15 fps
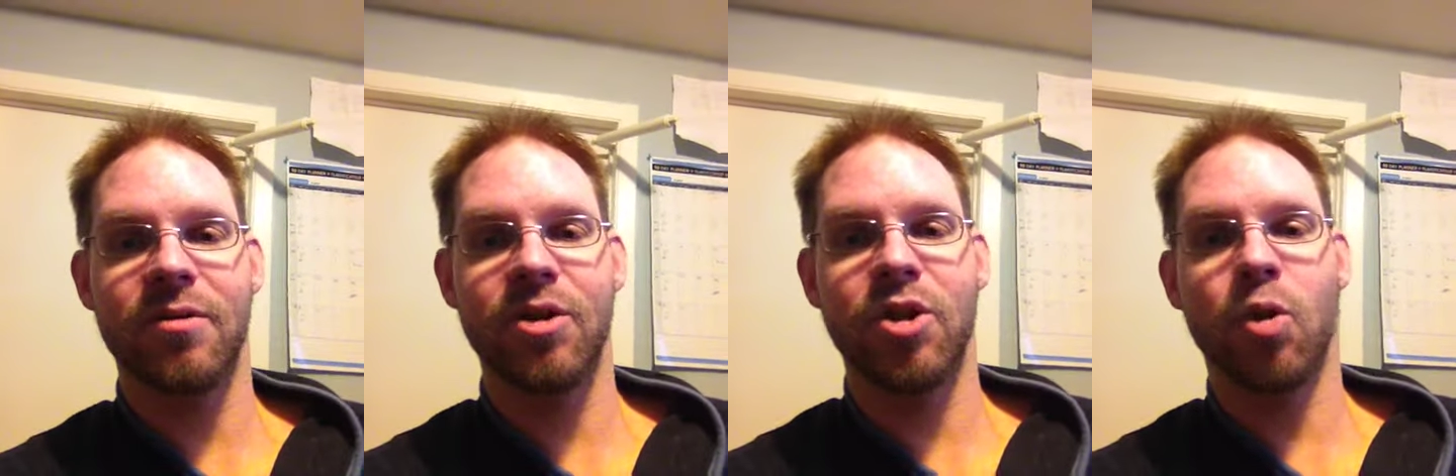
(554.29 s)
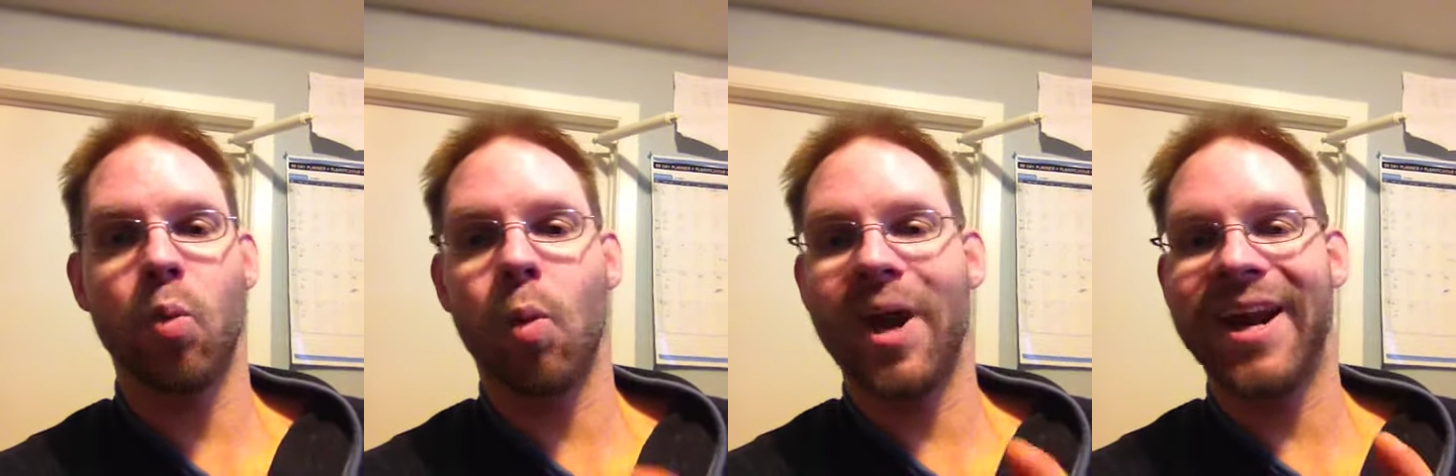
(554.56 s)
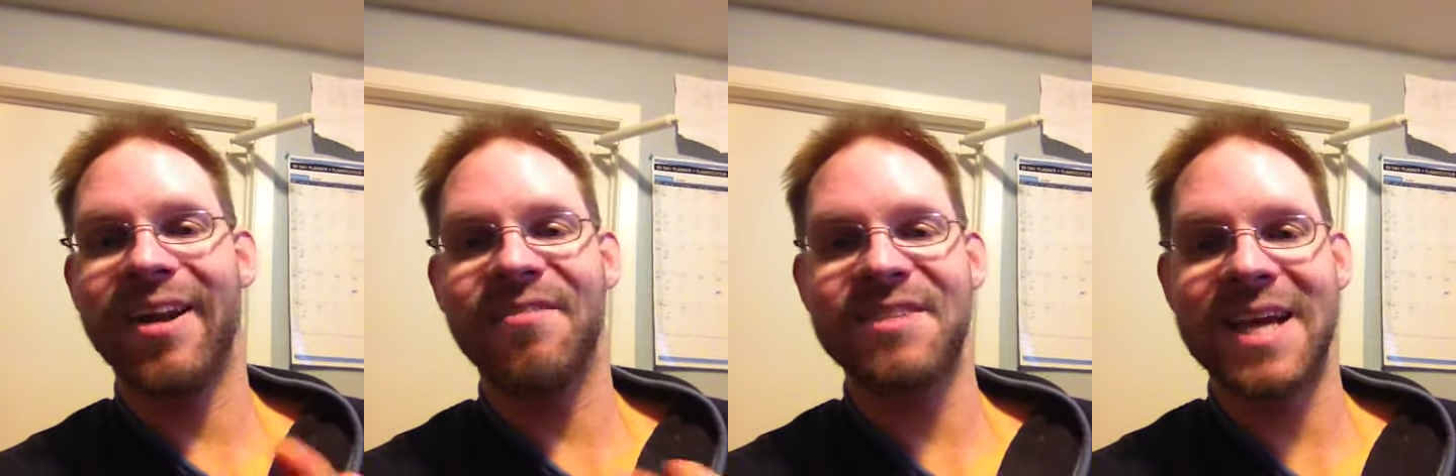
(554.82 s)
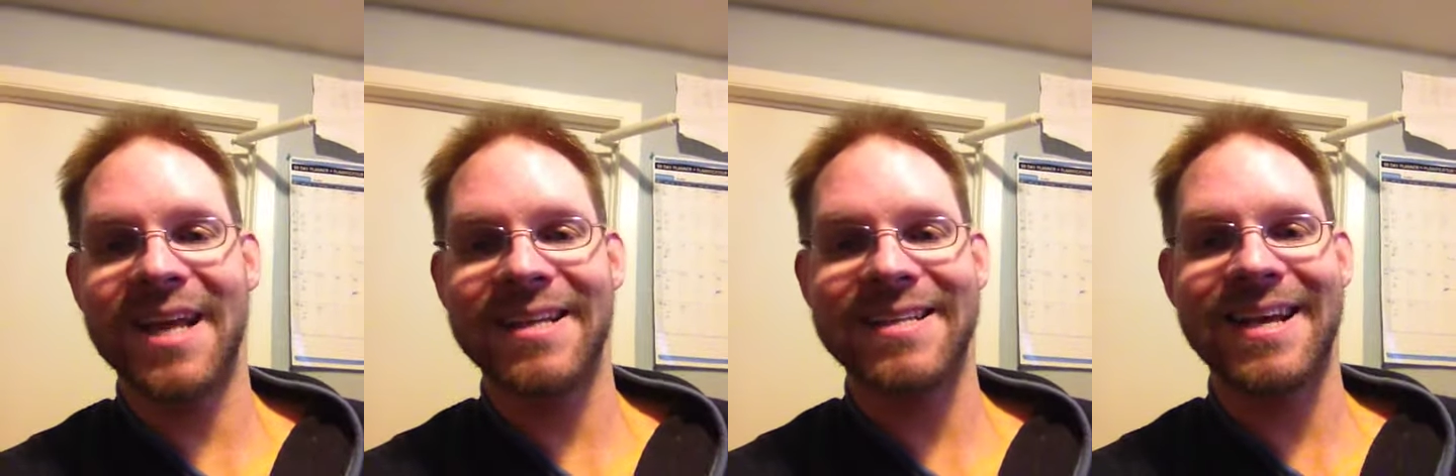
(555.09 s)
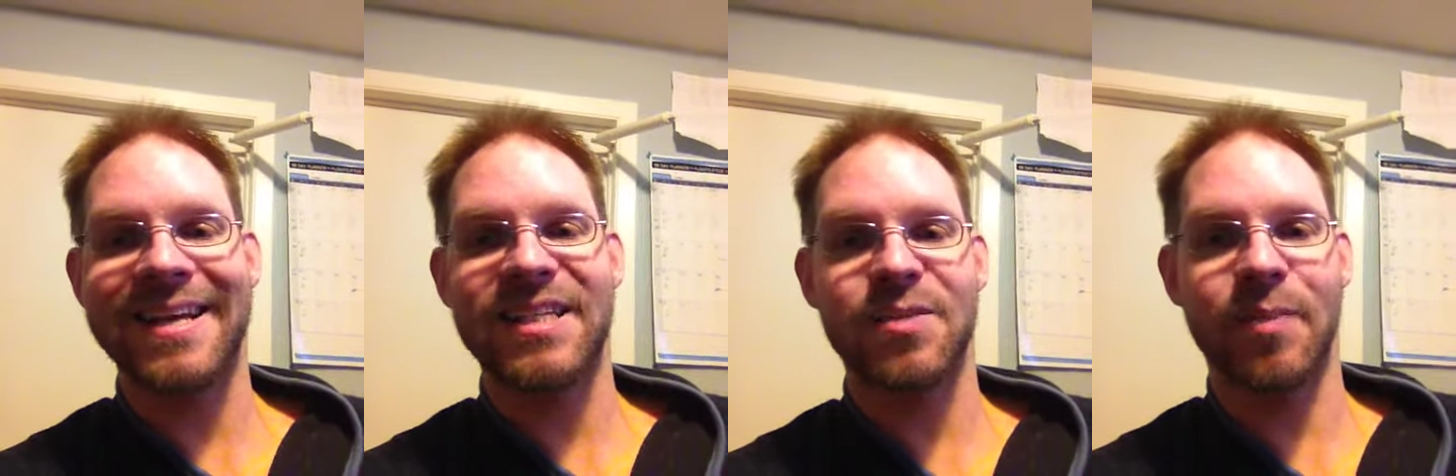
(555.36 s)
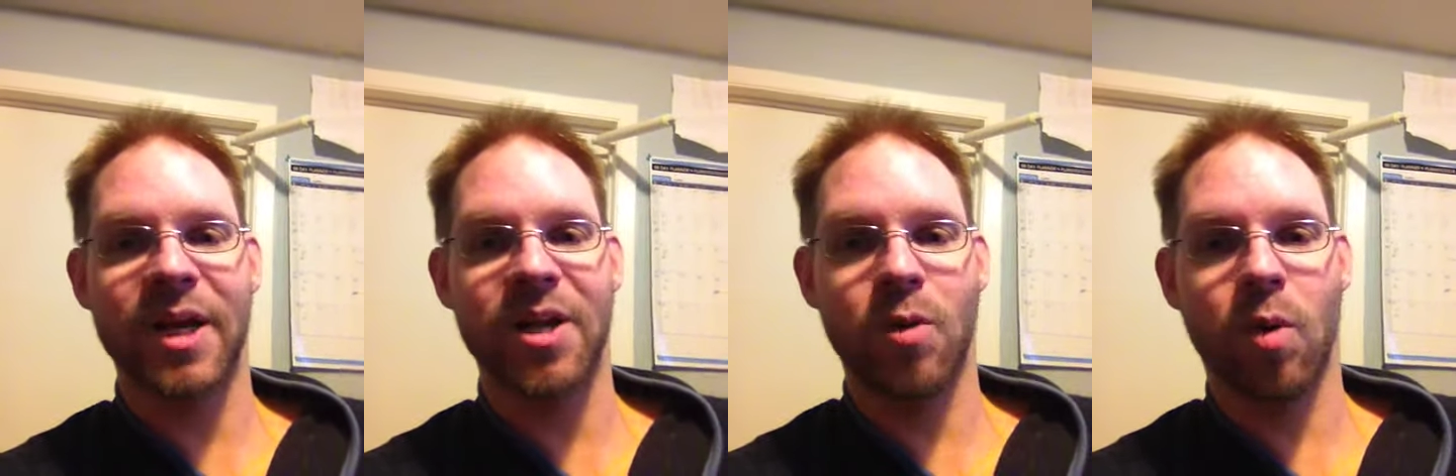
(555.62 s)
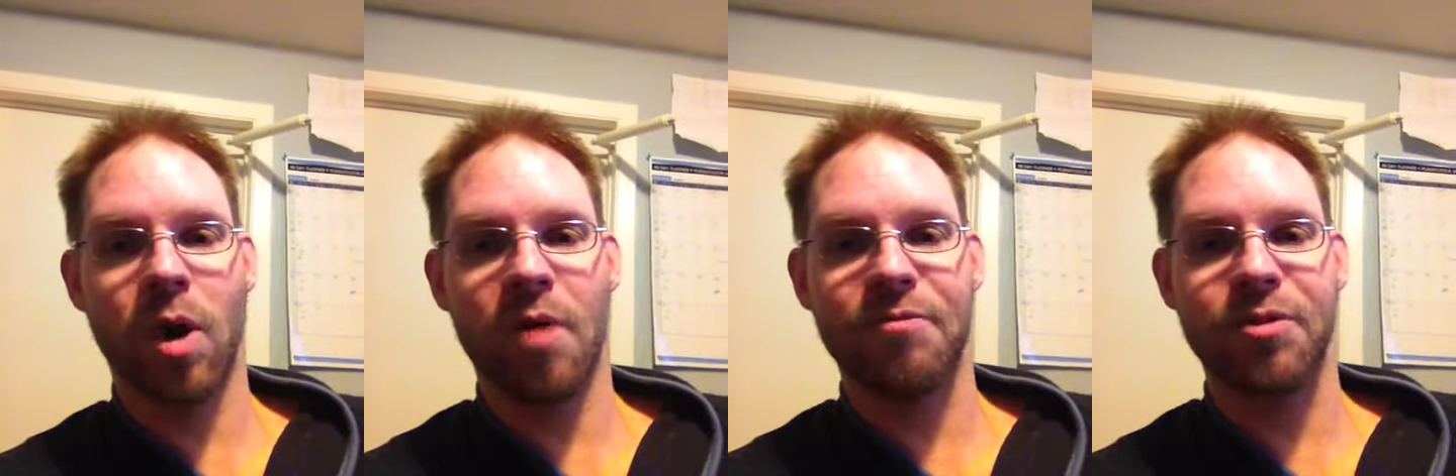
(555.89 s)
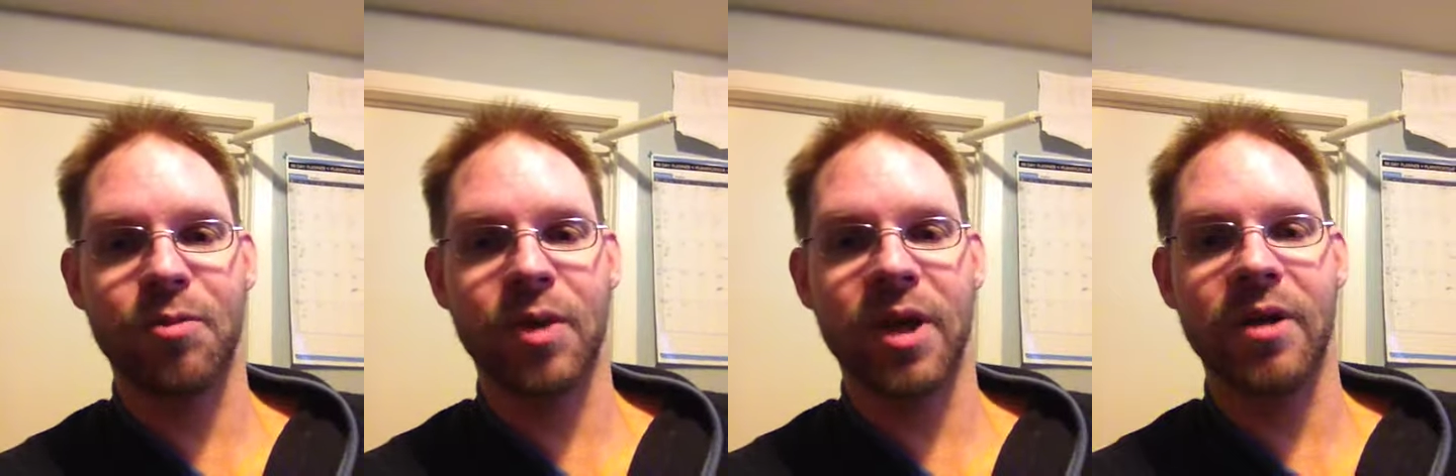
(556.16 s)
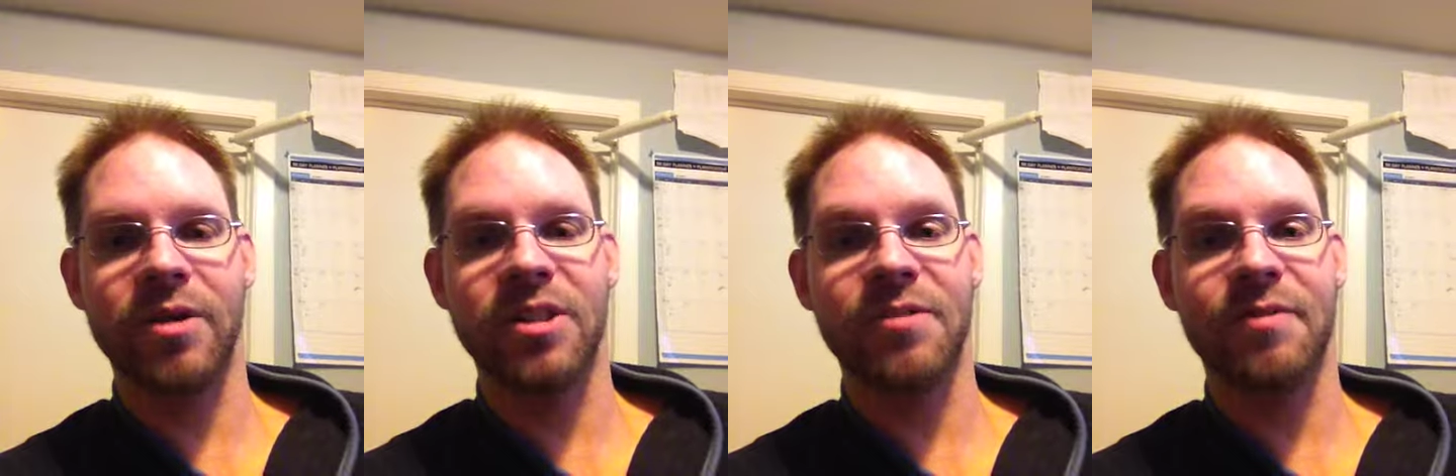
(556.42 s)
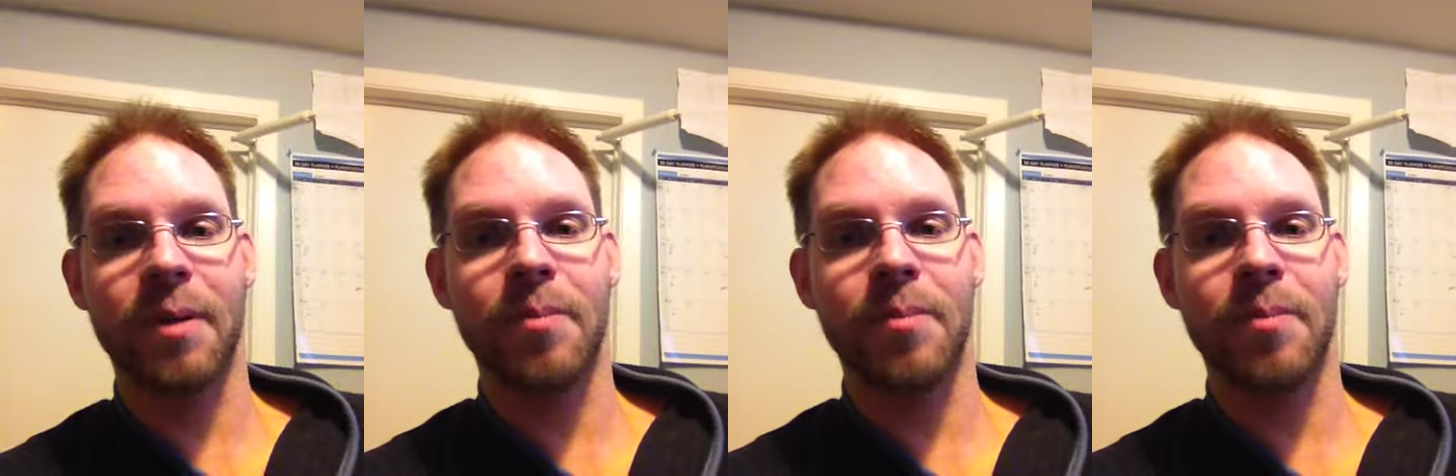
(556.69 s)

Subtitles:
You know, 1 out of 10 tests might go off the rails if